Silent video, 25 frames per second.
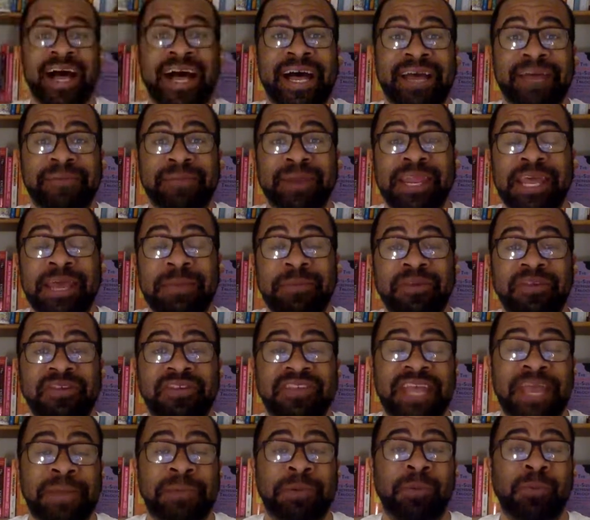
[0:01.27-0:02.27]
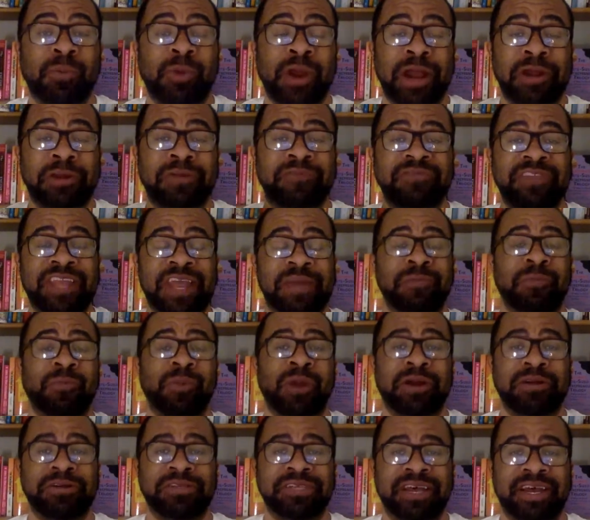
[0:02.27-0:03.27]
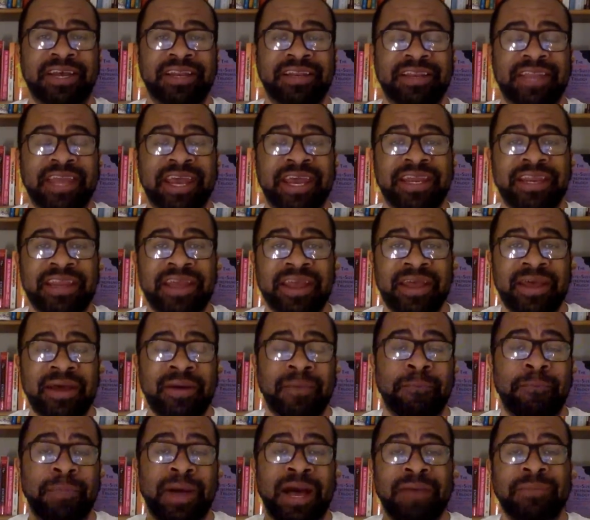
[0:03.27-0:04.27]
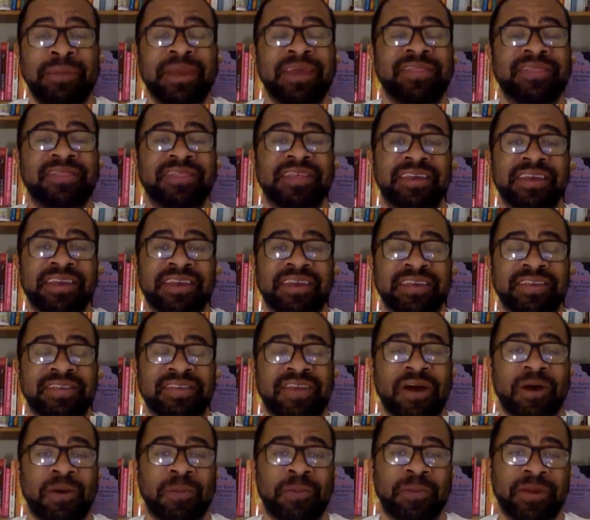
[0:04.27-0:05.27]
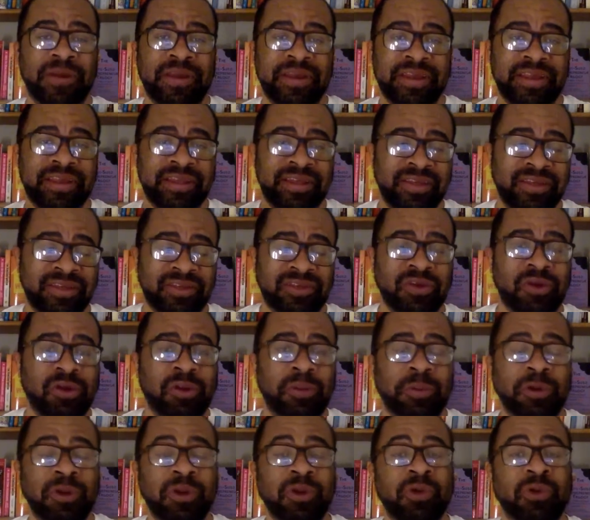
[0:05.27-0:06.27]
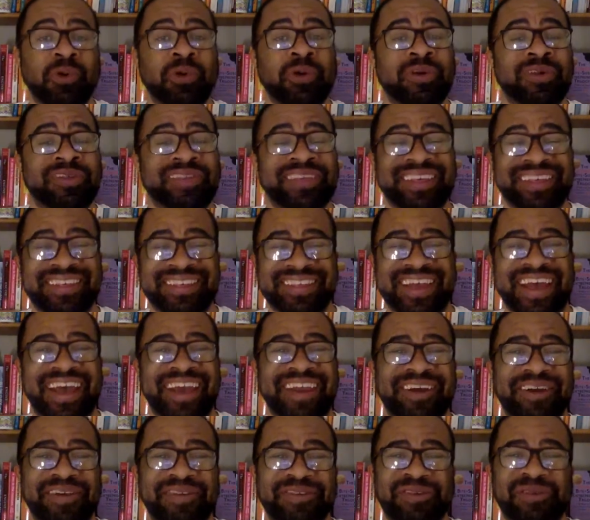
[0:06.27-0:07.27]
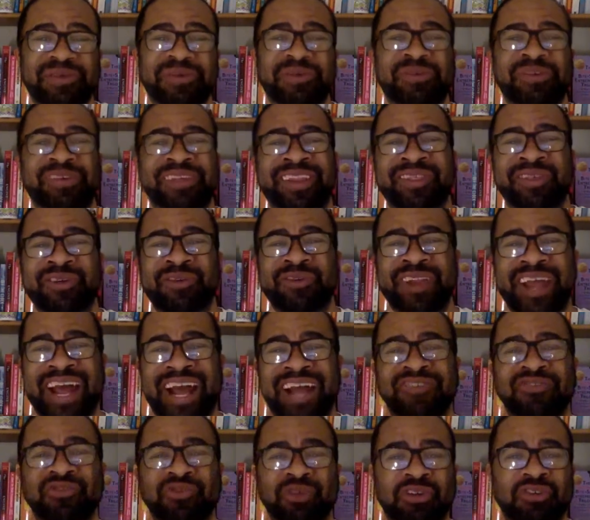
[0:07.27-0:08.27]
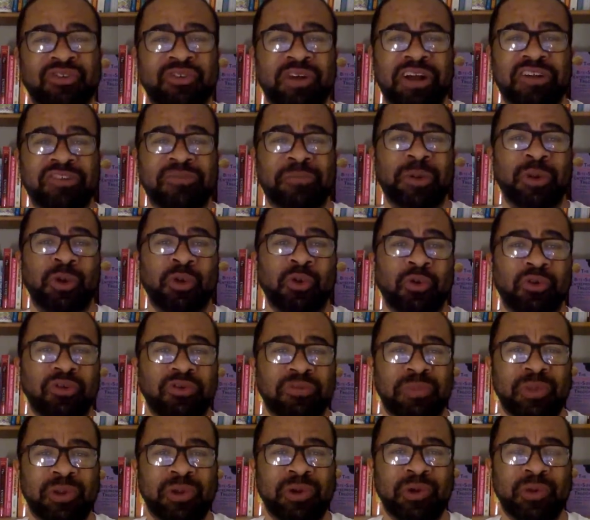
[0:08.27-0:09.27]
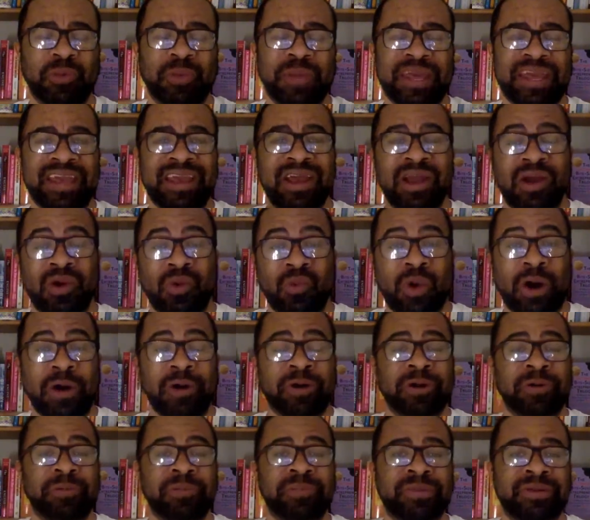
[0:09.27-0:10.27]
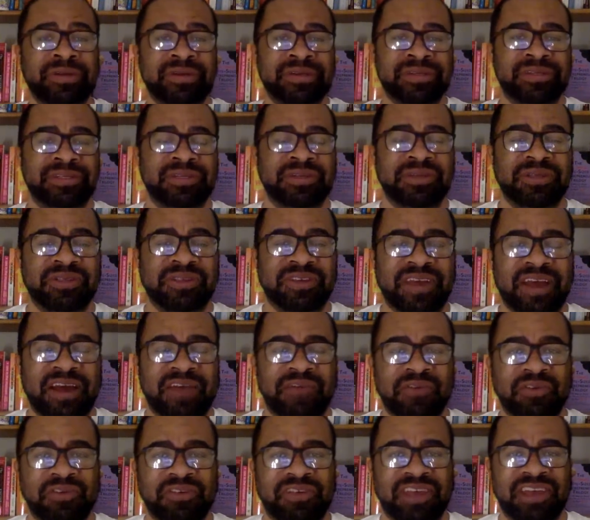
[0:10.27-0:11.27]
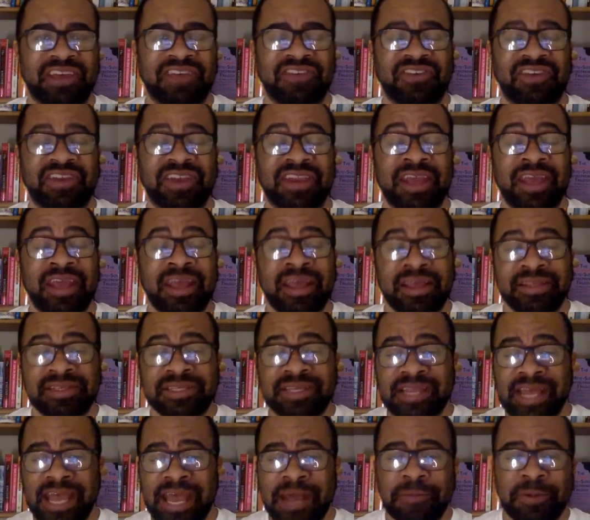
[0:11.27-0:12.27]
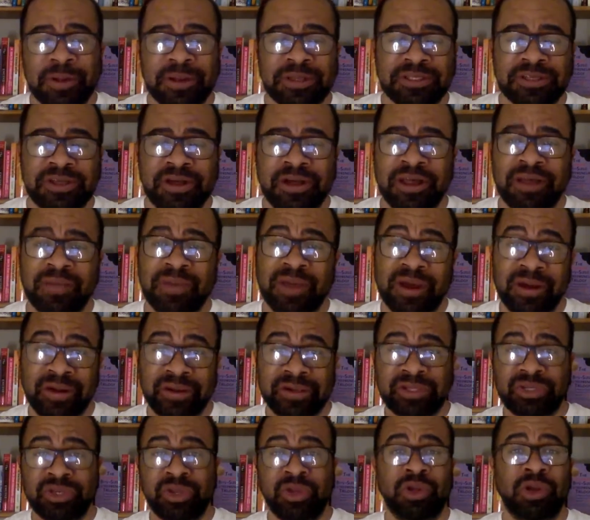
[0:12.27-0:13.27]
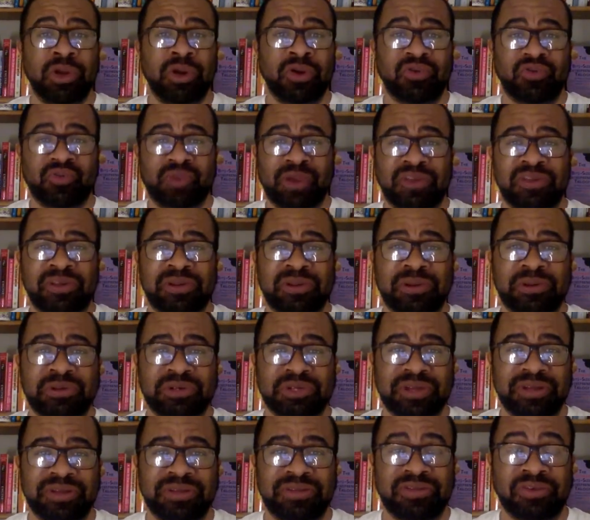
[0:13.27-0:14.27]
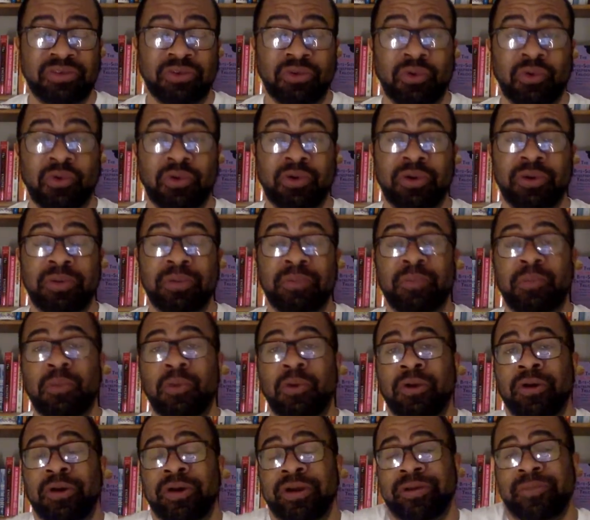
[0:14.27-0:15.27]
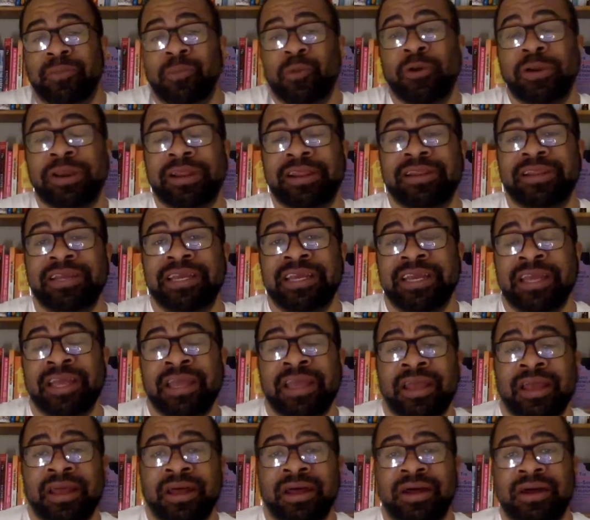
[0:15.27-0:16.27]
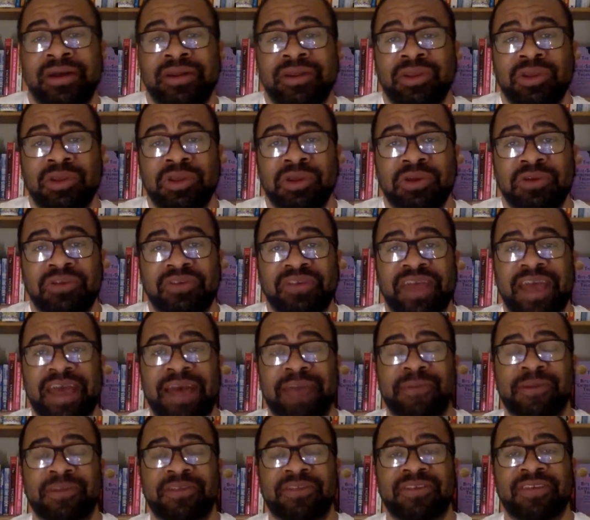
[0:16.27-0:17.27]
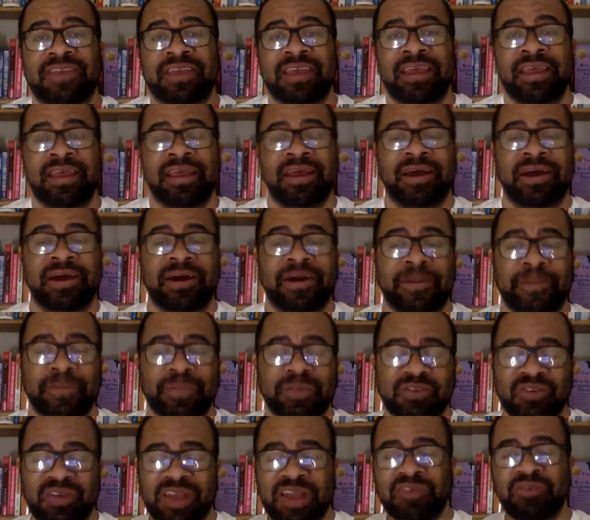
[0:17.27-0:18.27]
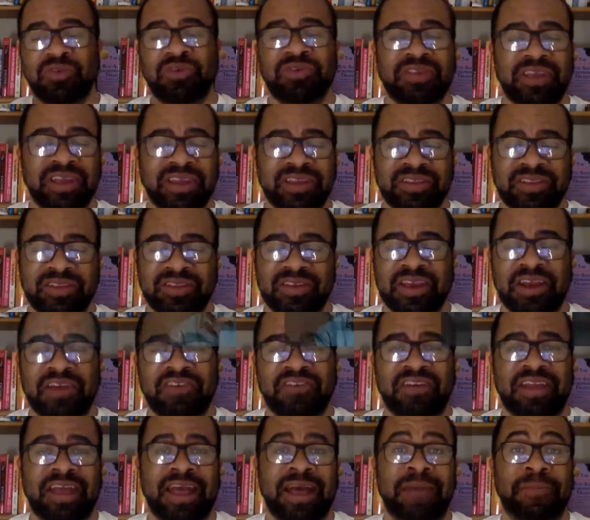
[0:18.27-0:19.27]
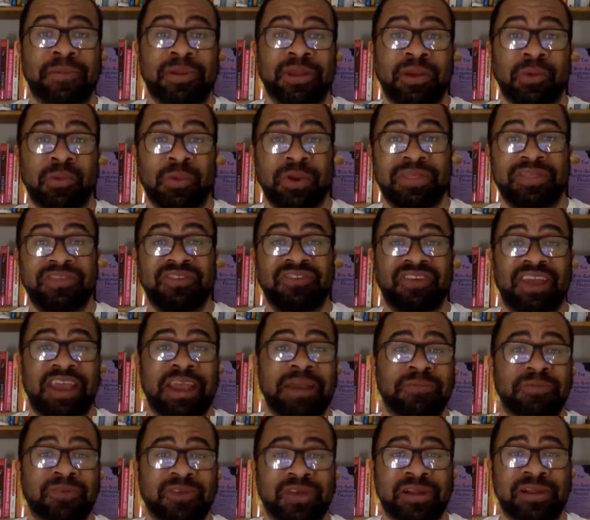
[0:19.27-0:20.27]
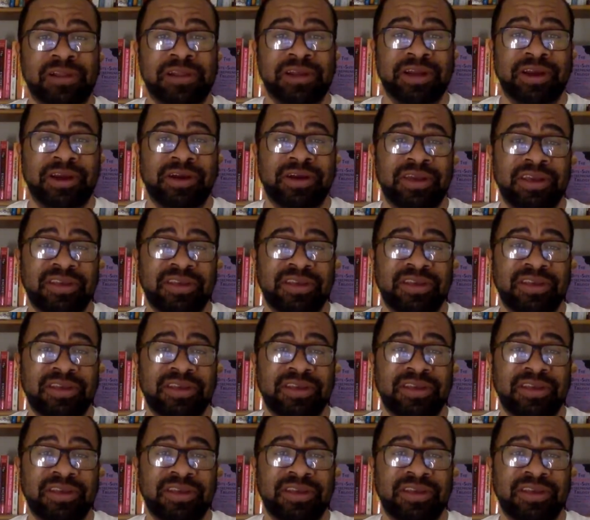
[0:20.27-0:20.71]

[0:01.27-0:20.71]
Hi, my name is Damon Brown of damon brown dot net. My main thing is helping solopreneurs, side hustlers, and other non-traditional entrepreneurs bloom. Welcome to this conversation. Today I'm going to talk about New Year's resolutions, or more importantly, uh, New Year's habits. Um, there's an interesting discussion happening with James Clear.